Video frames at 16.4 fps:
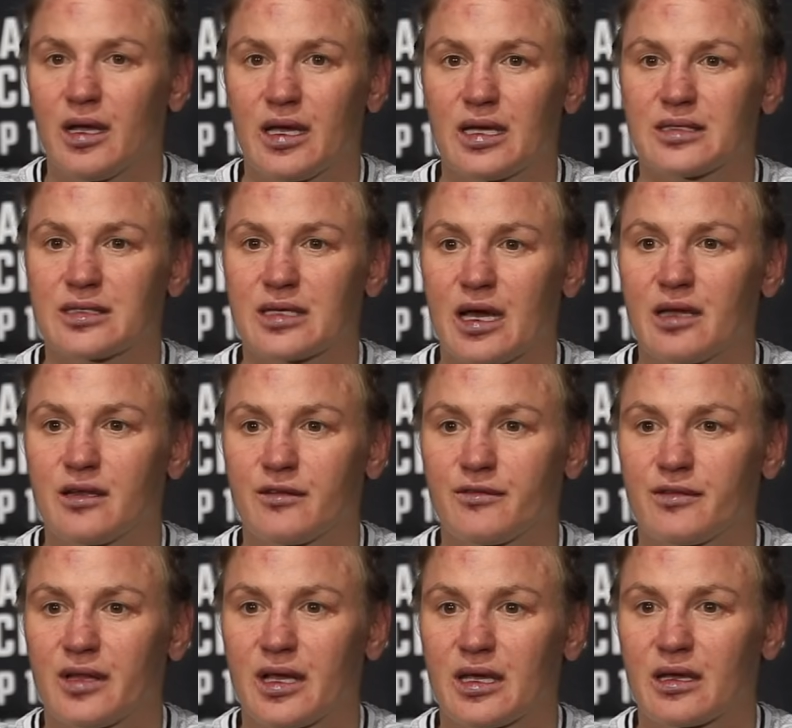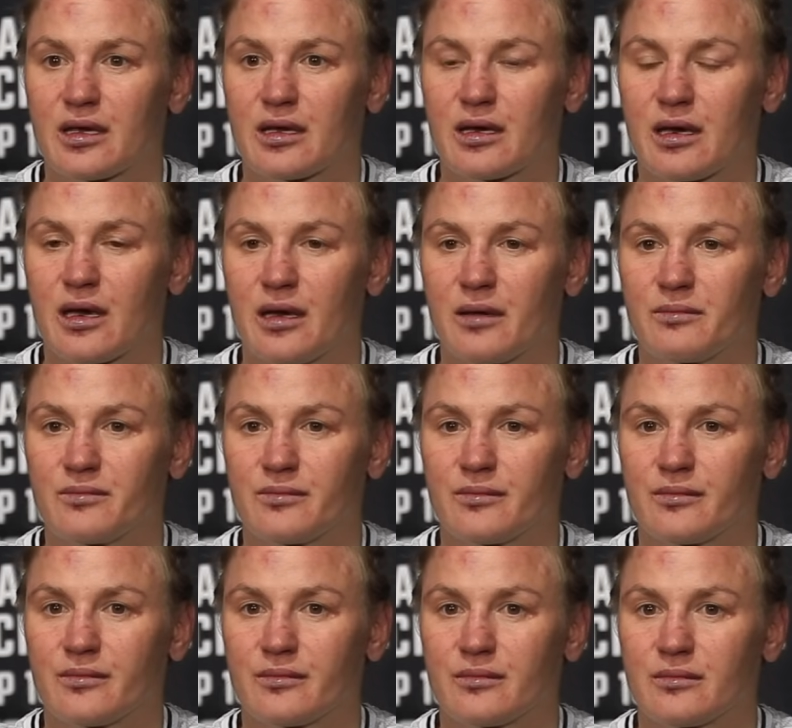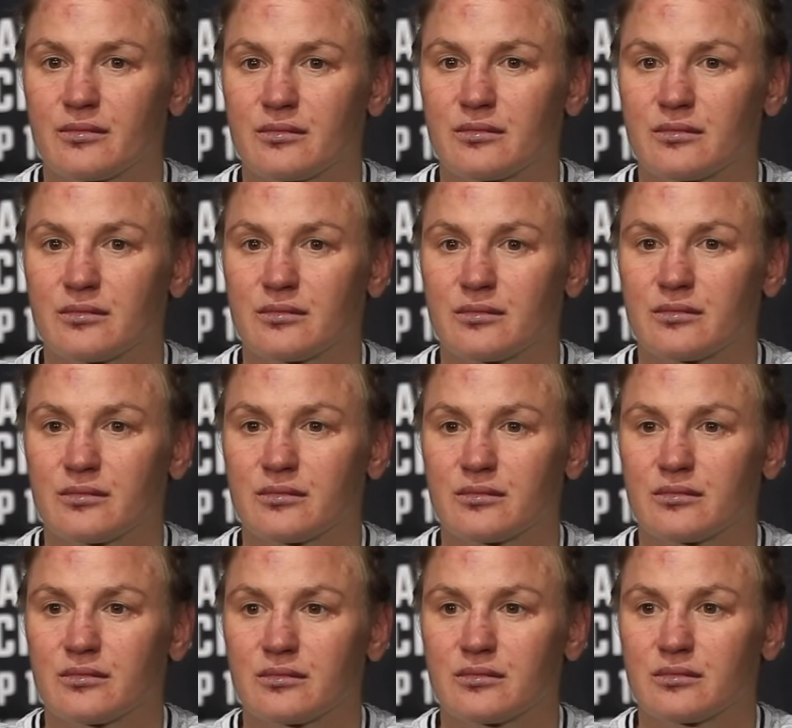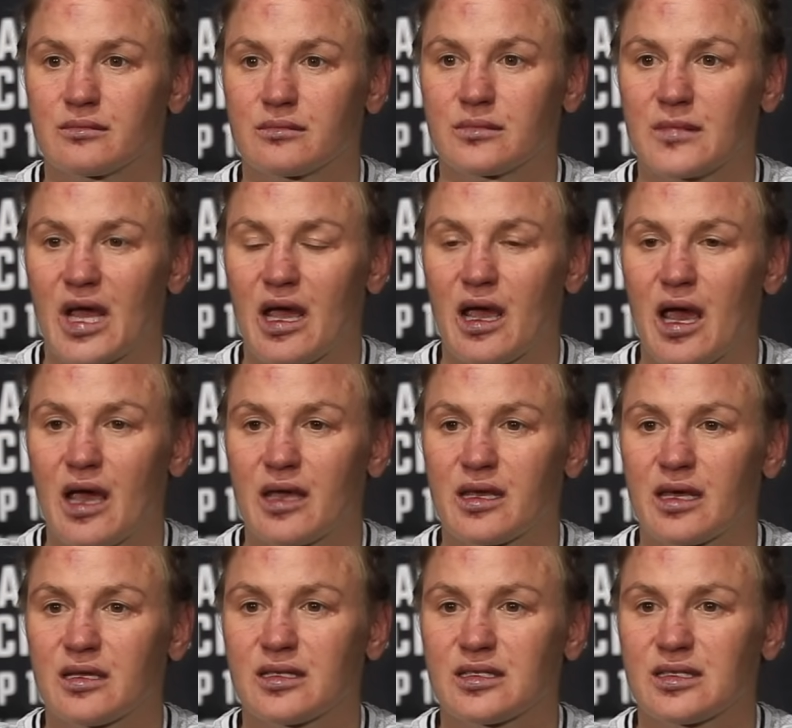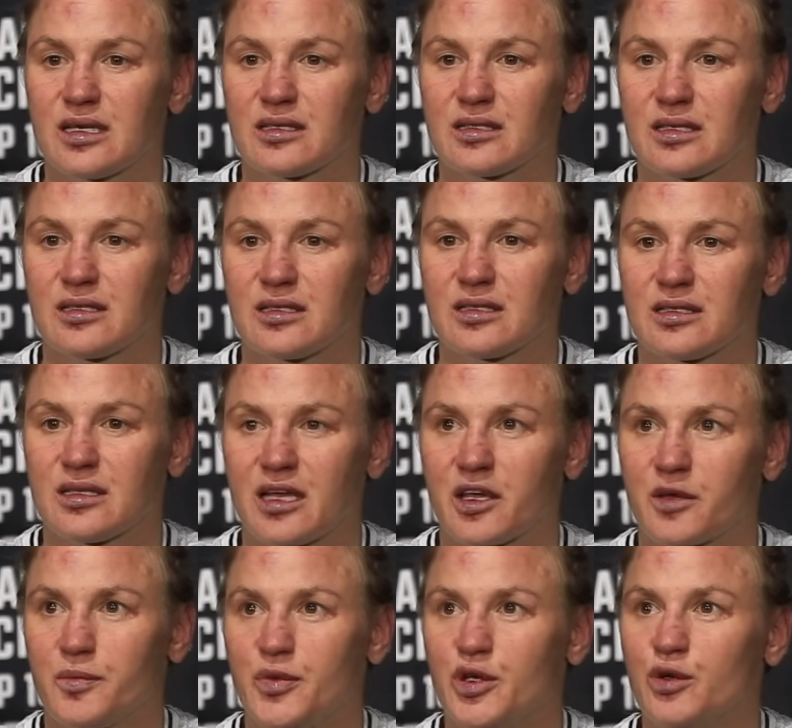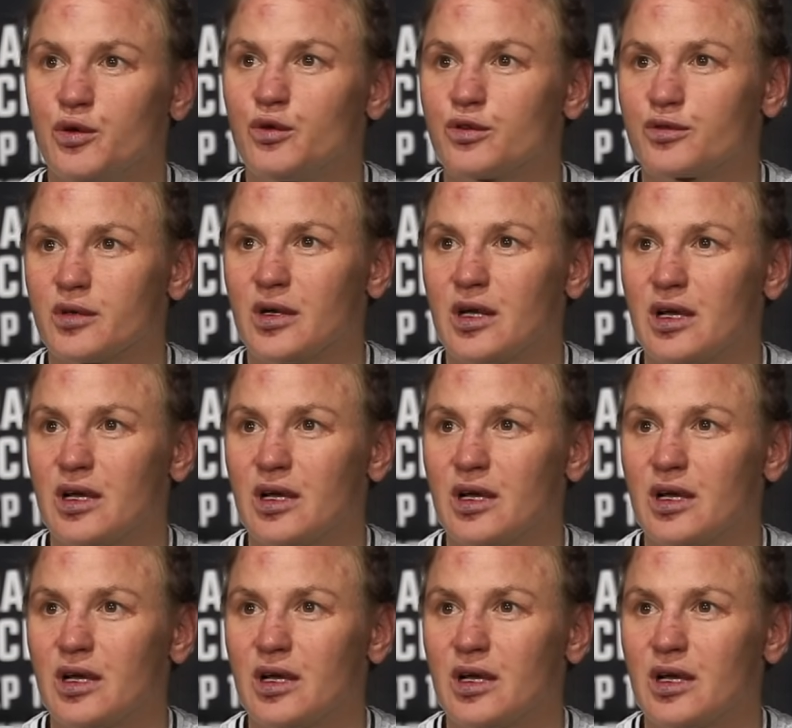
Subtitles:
it's kind of like, I cannot say that it's like pure